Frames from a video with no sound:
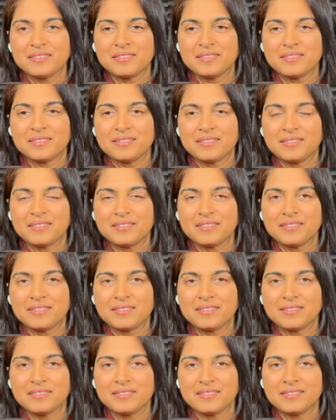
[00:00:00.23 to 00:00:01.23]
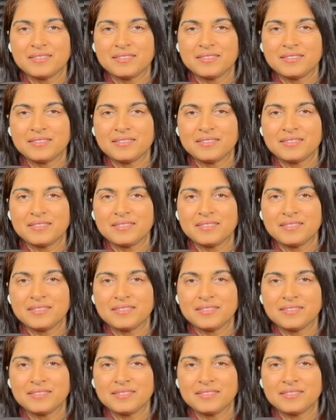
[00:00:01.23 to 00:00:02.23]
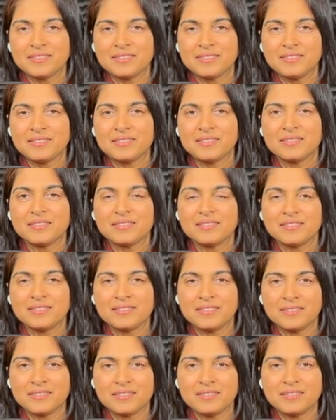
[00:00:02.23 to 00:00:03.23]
This person isn't speaking.